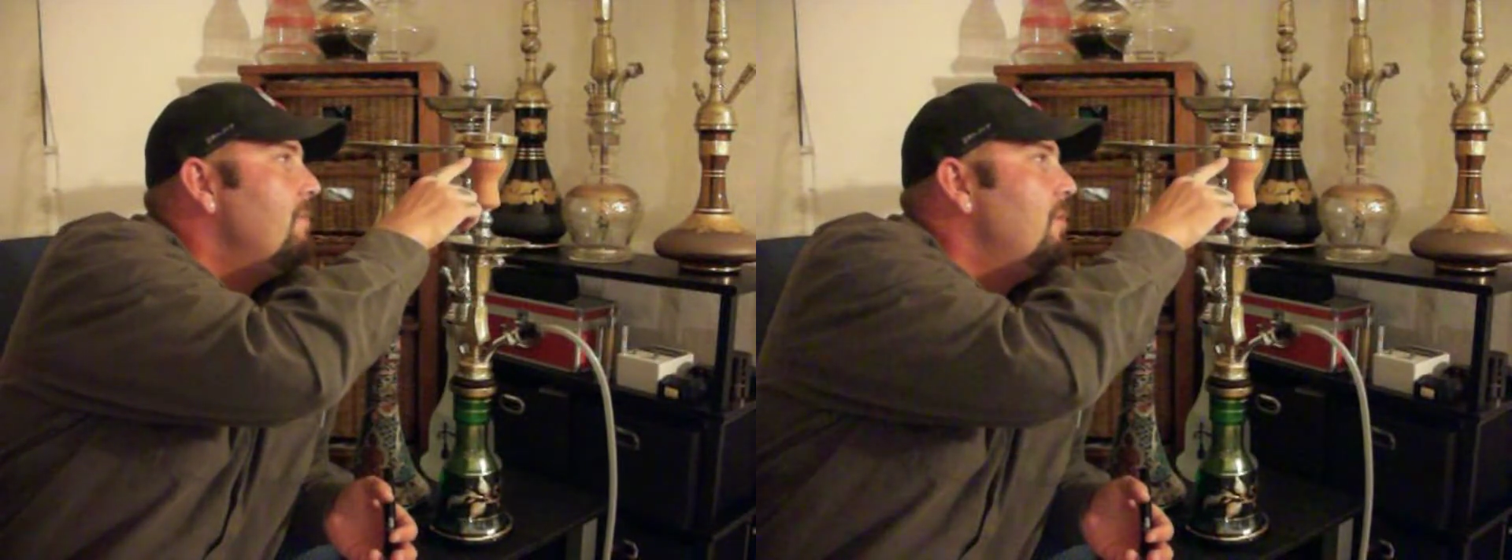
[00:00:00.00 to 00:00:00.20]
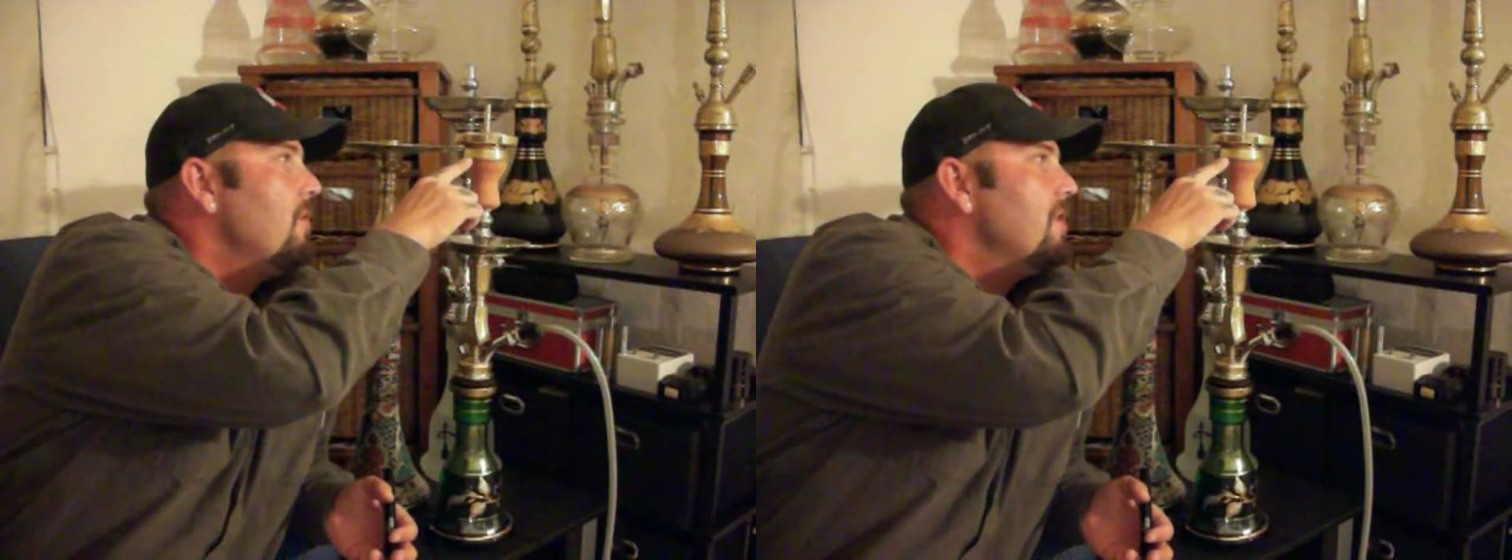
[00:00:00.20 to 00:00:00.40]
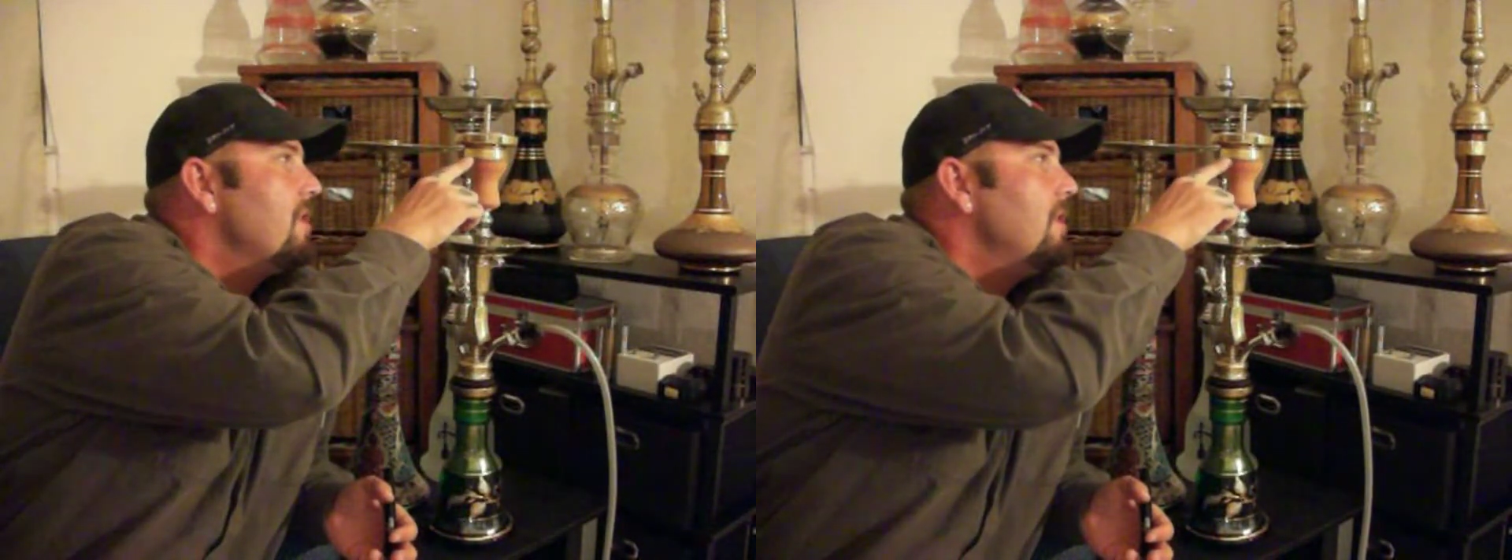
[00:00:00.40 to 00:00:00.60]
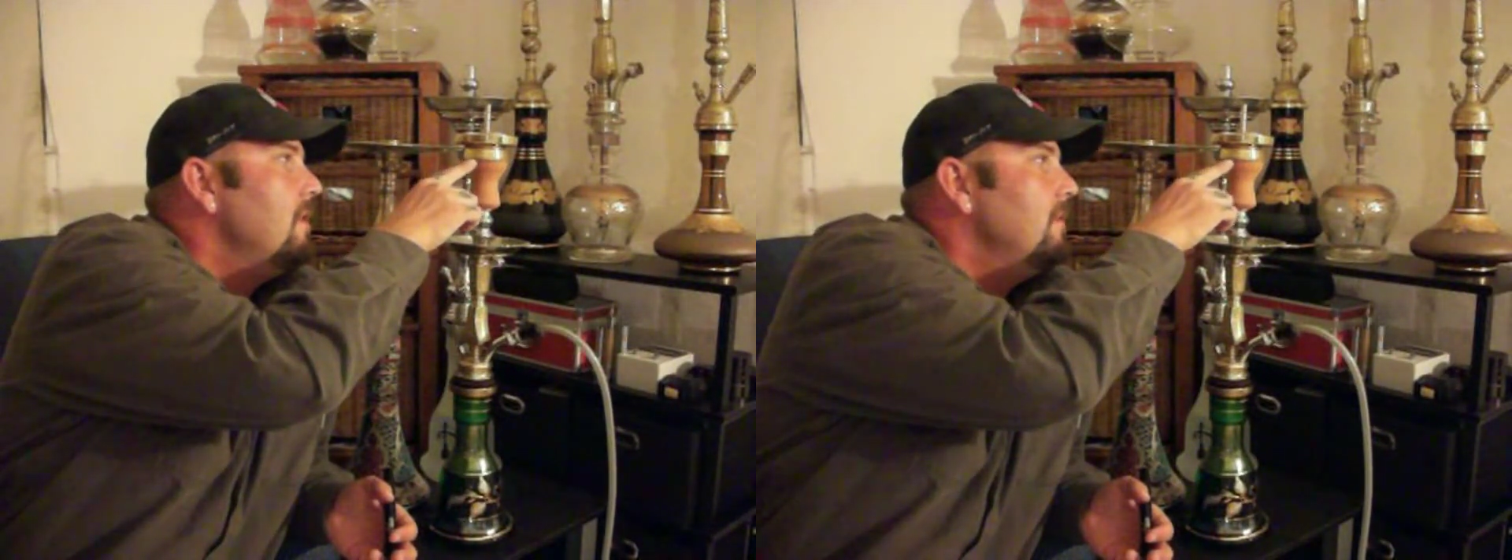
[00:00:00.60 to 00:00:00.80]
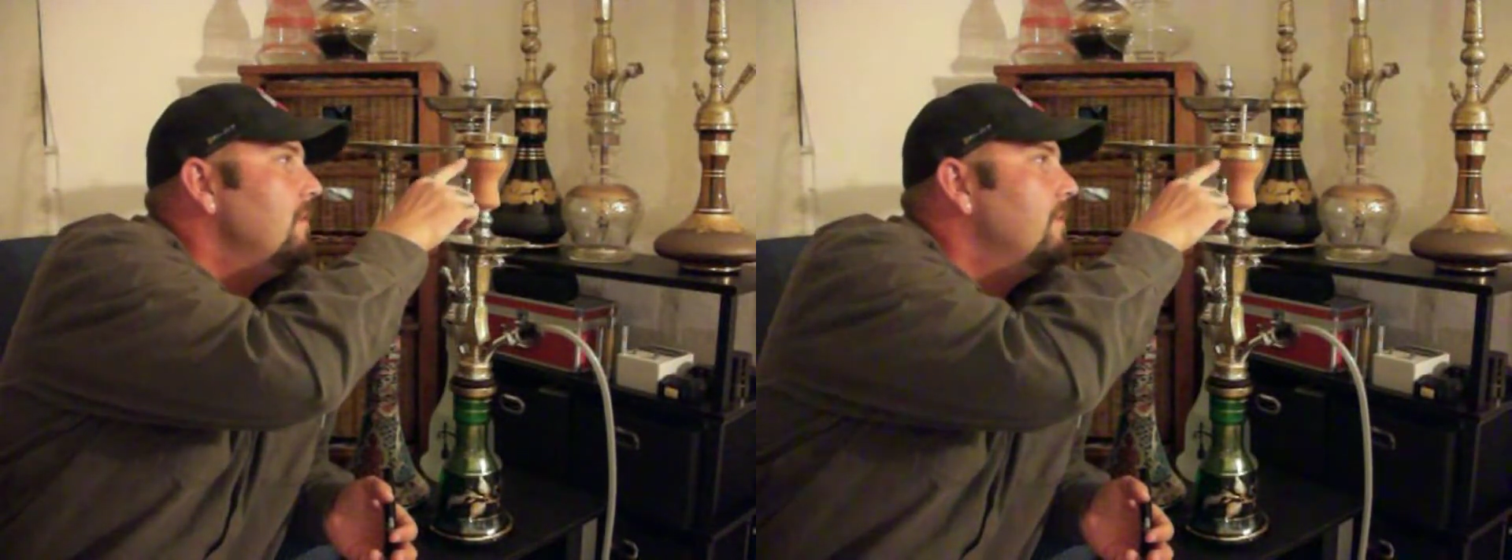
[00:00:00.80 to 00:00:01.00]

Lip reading: portion